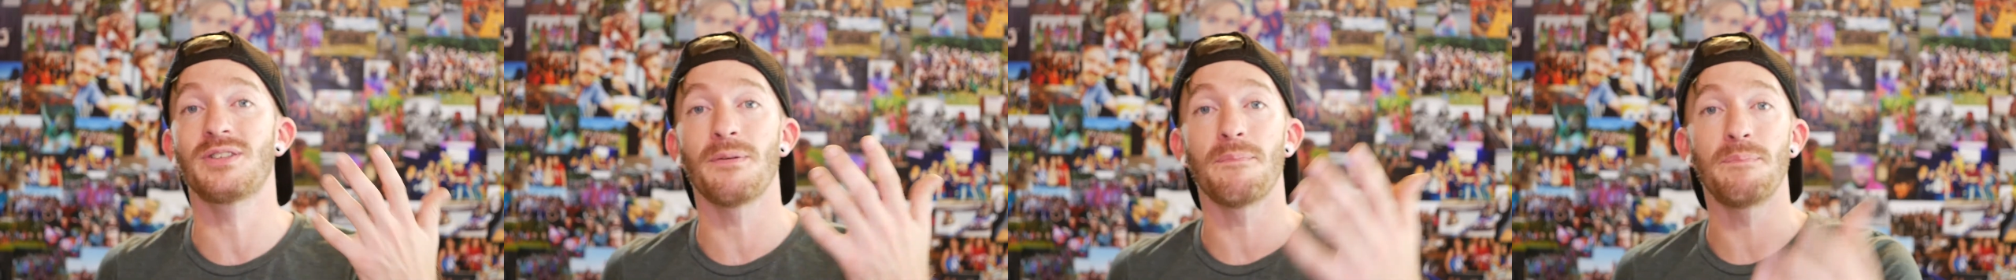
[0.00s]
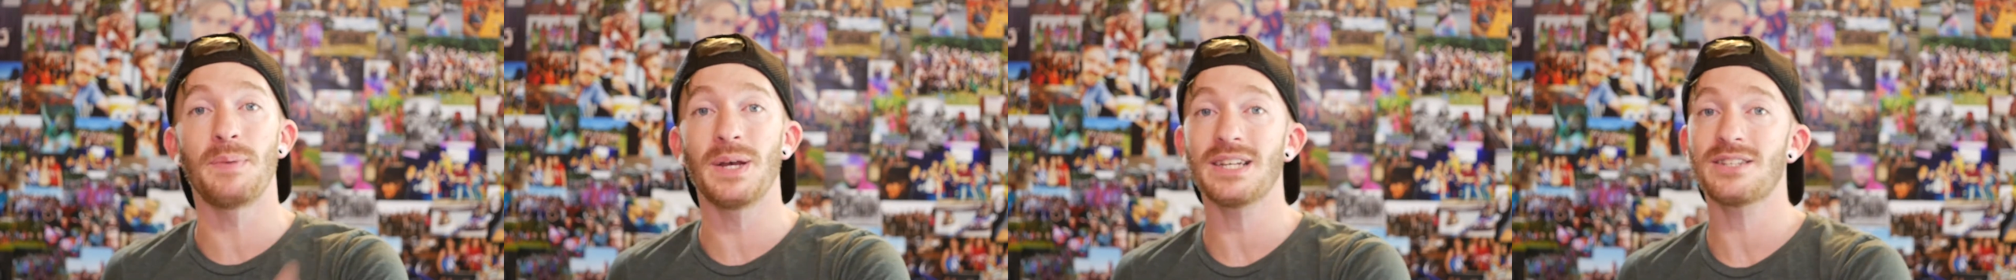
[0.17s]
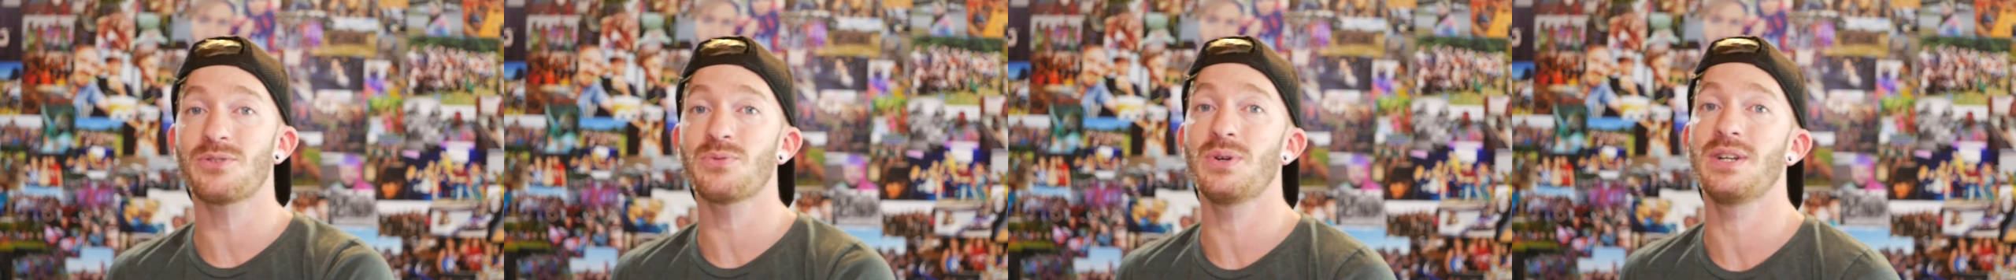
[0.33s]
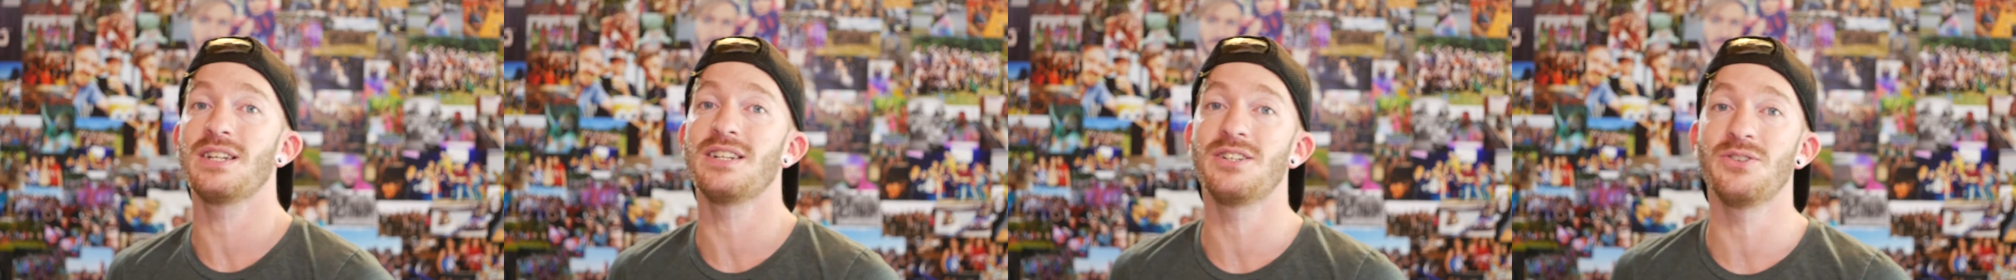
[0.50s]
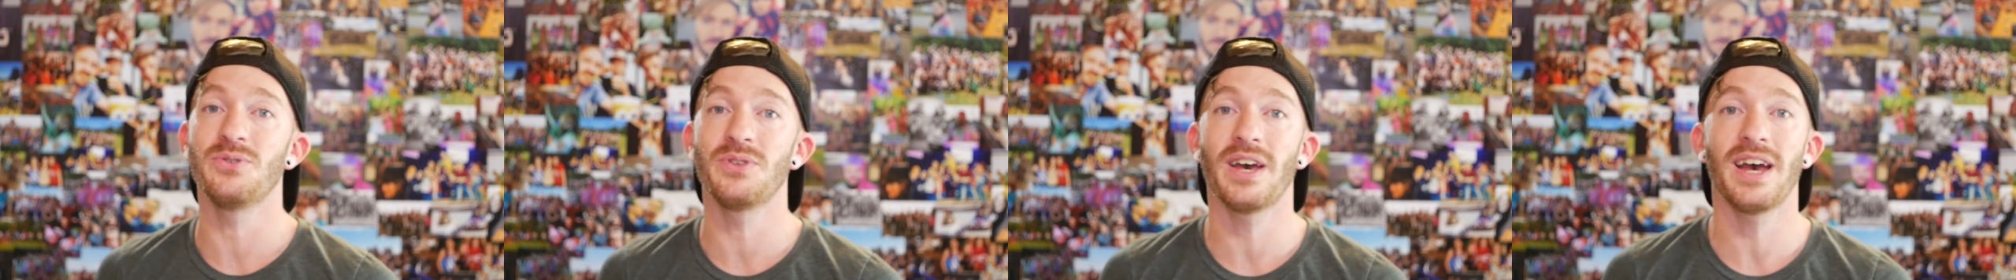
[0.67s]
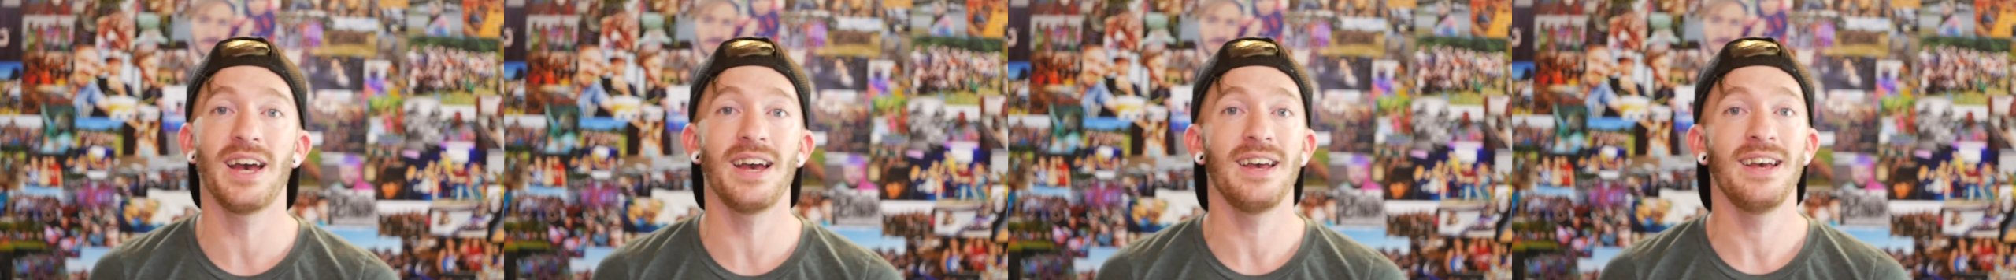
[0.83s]
the best way to do
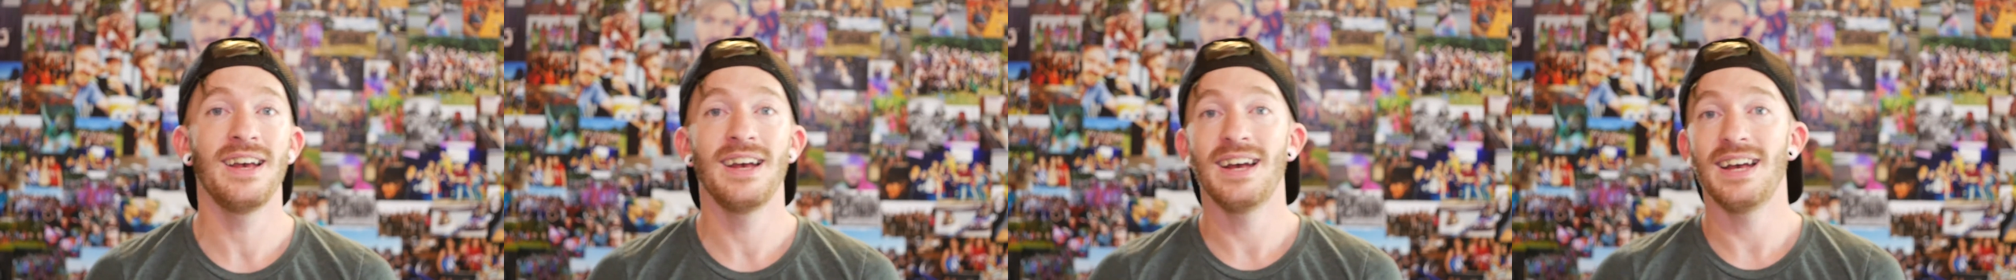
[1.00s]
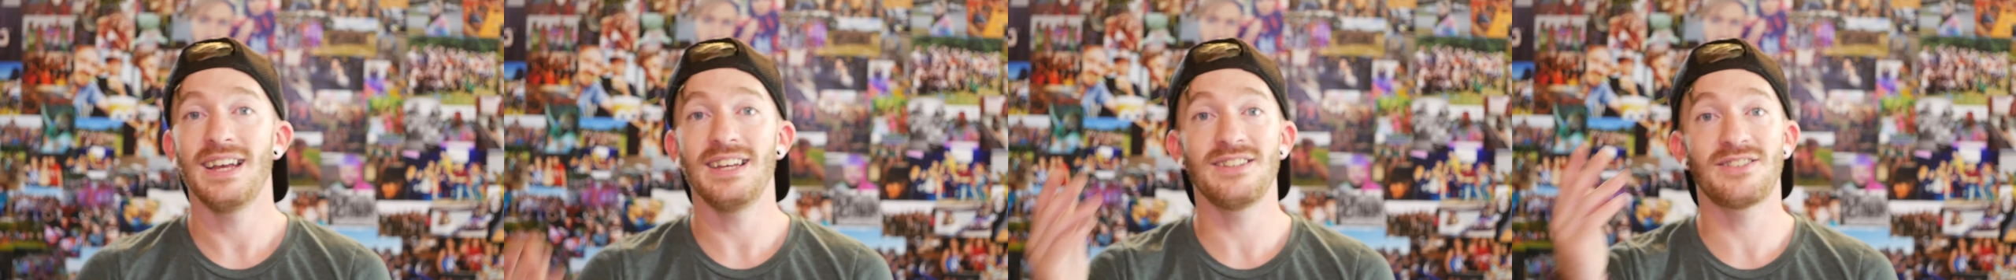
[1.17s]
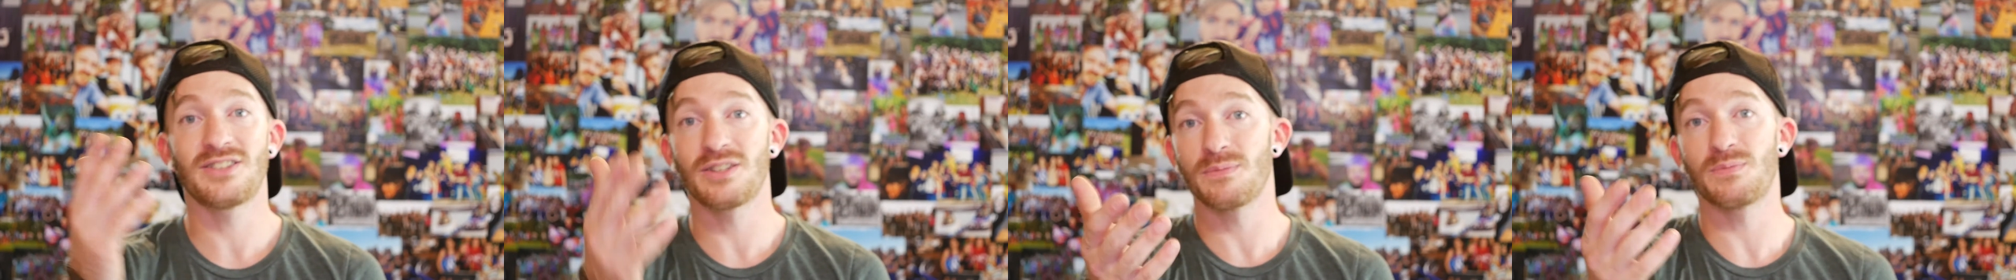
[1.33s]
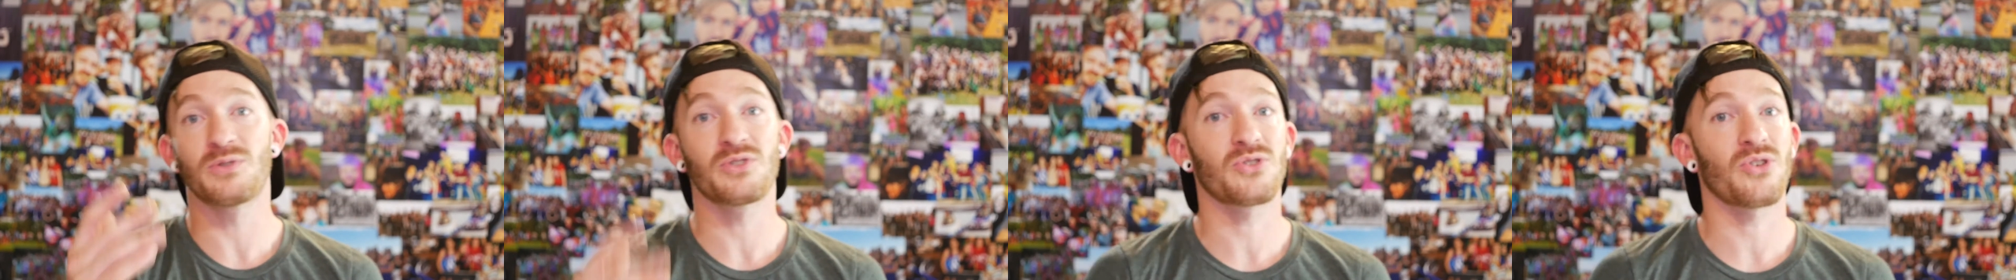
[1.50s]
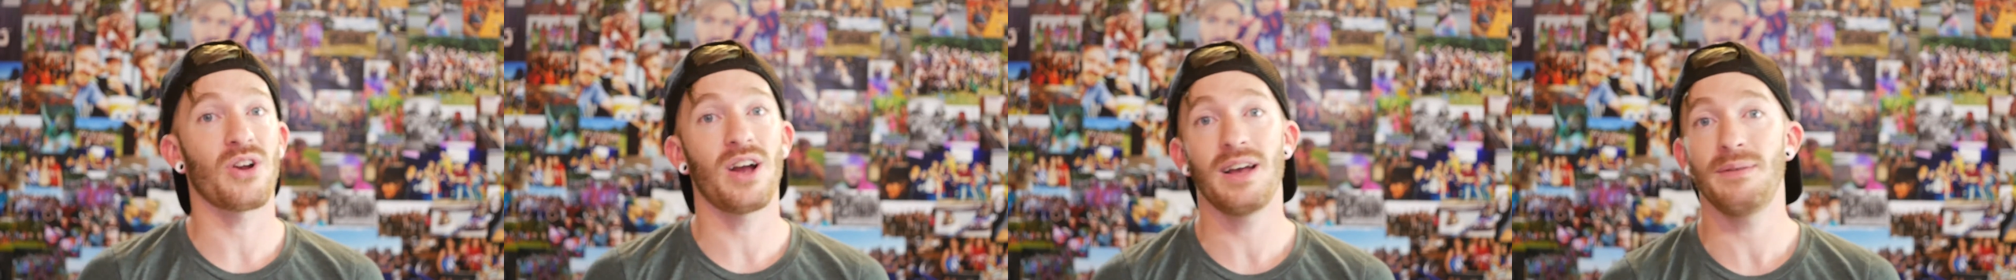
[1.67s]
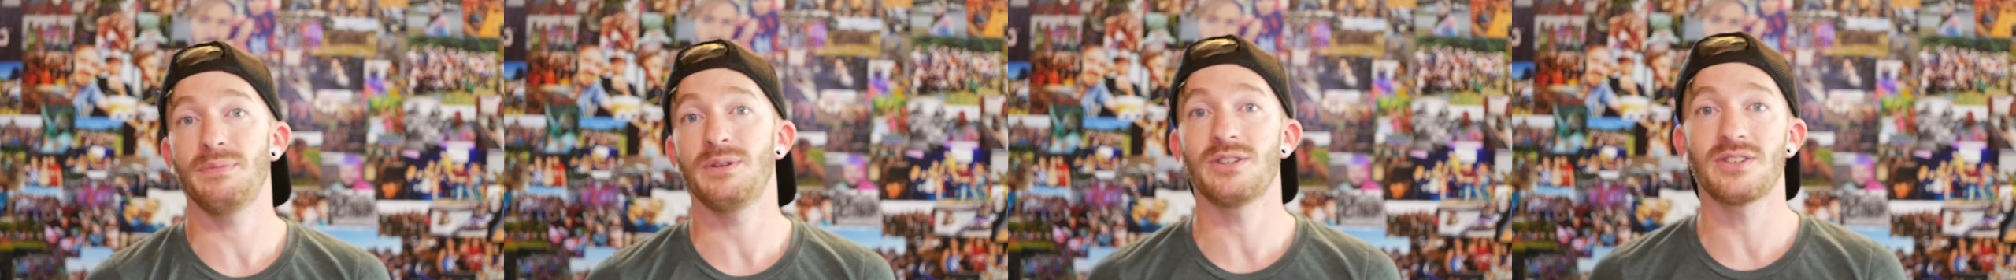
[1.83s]
that is
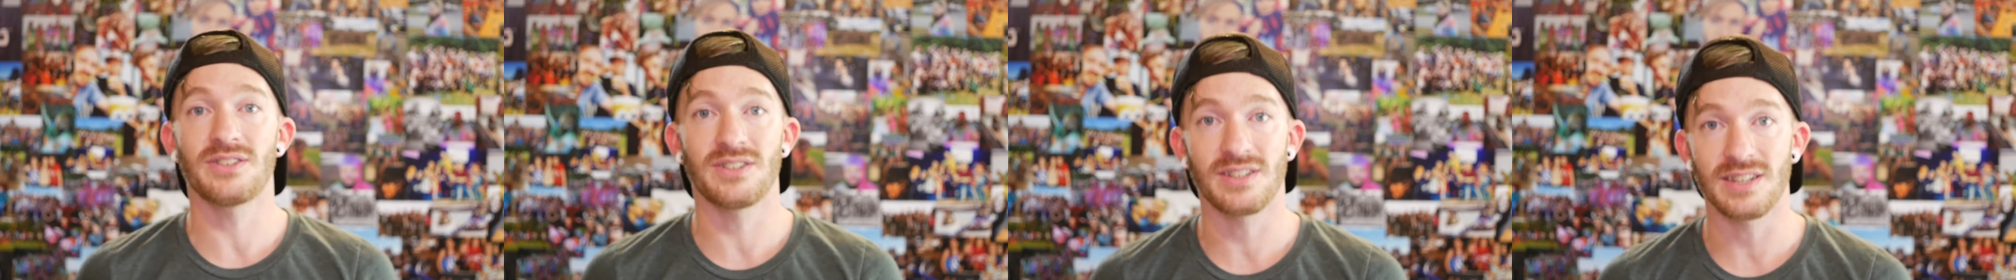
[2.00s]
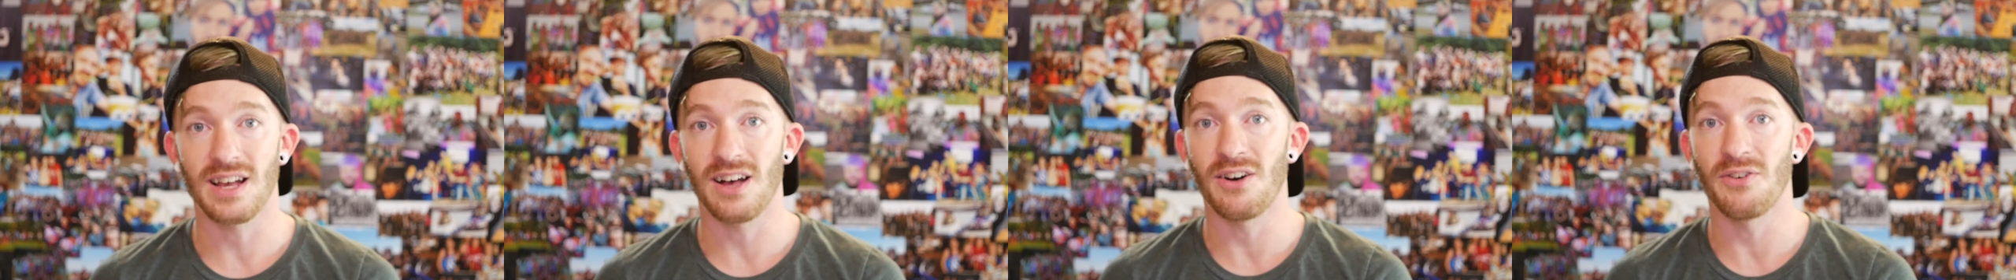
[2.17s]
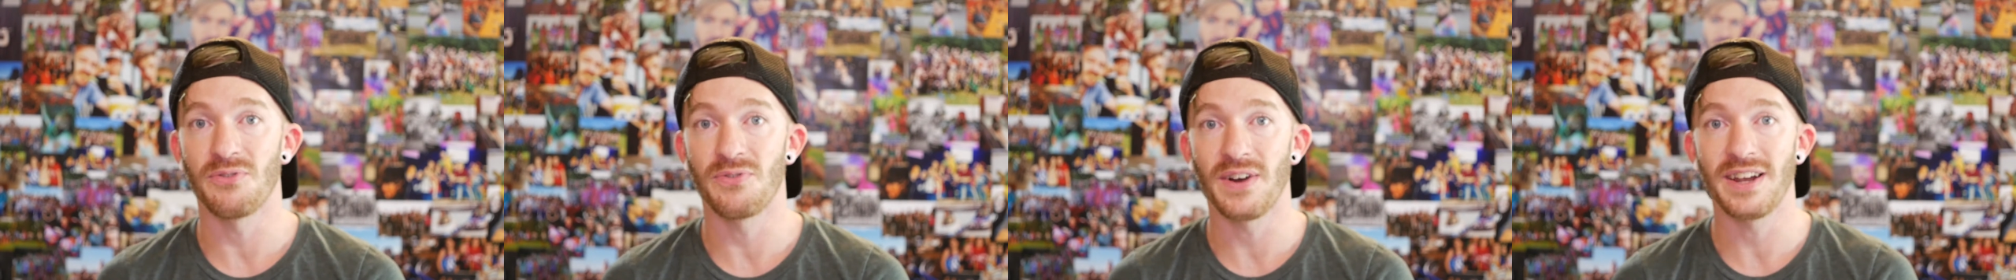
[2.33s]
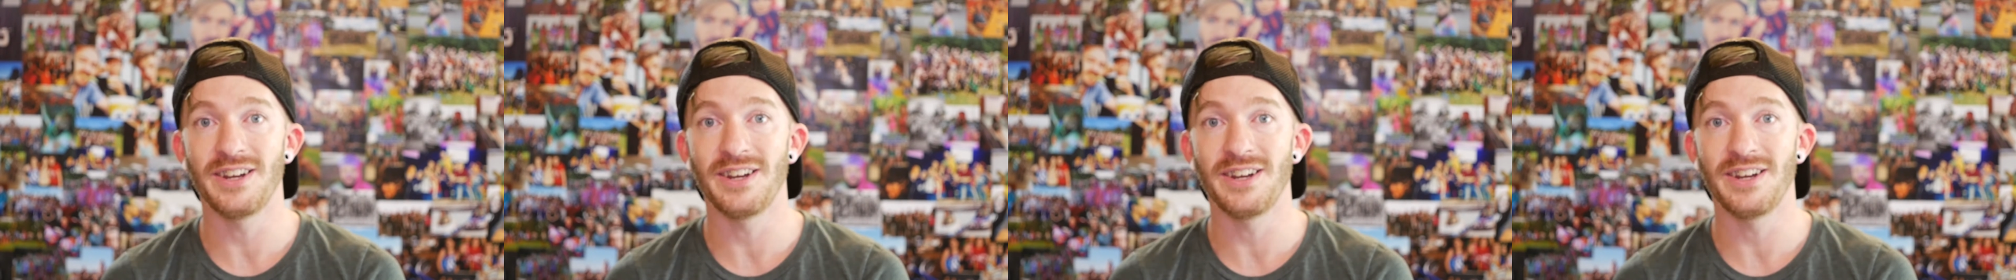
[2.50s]
subscribe yourself.